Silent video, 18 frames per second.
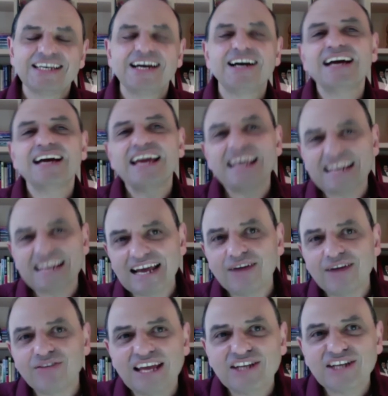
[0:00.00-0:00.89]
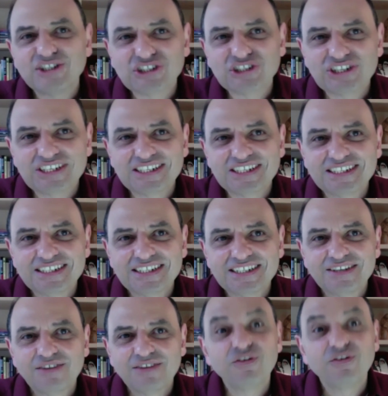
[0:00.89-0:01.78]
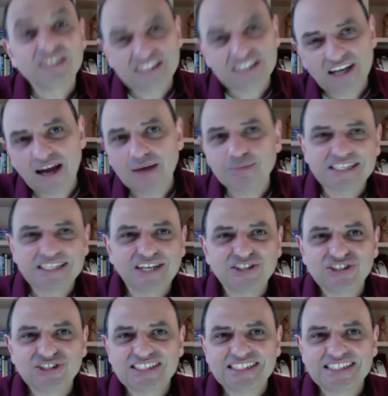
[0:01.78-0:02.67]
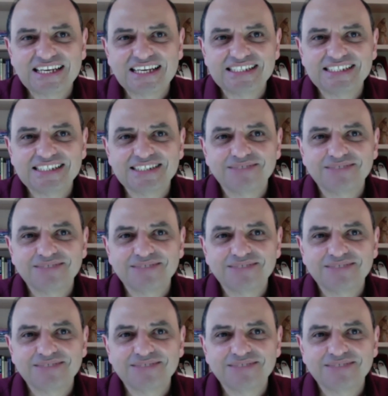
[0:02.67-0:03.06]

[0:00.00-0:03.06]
in our nation for a time such as this.